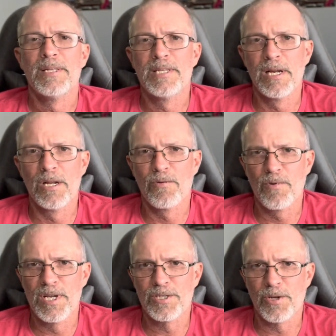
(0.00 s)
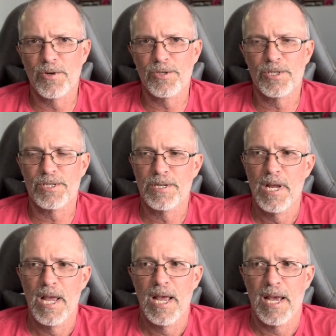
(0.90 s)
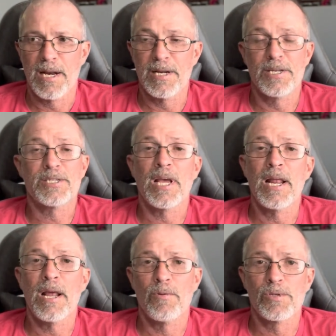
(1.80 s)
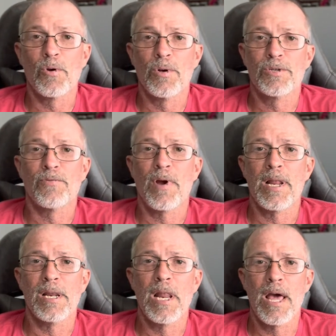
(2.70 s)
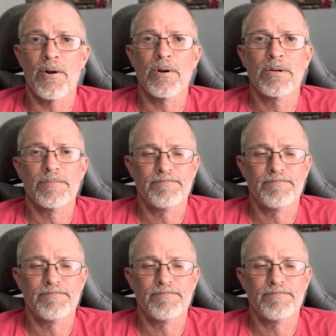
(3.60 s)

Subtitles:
Did a little research, and I decided I was going to write a letter